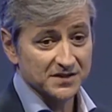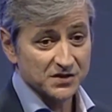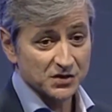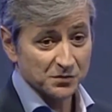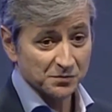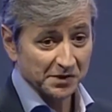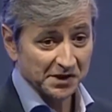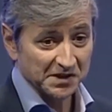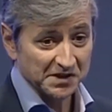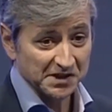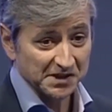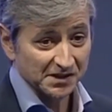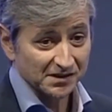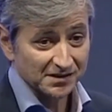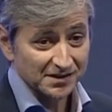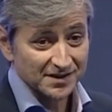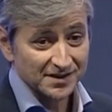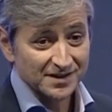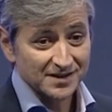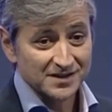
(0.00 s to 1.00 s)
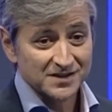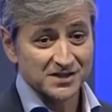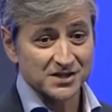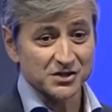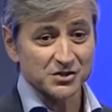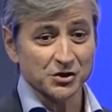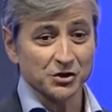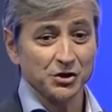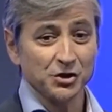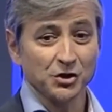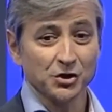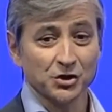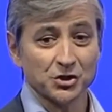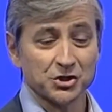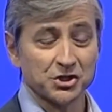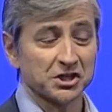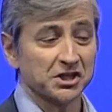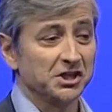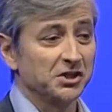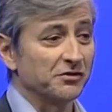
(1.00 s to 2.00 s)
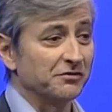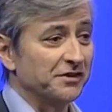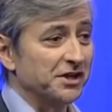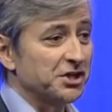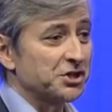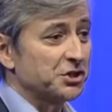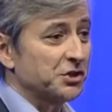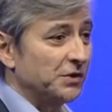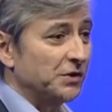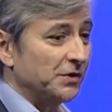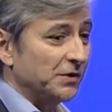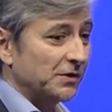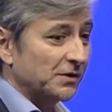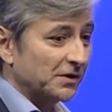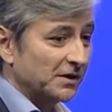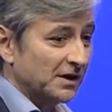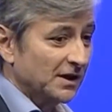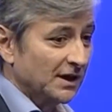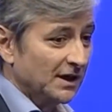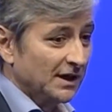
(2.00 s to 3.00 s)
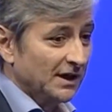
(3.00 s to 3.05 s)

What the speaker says: This is a big deal. This is a huge innovation year.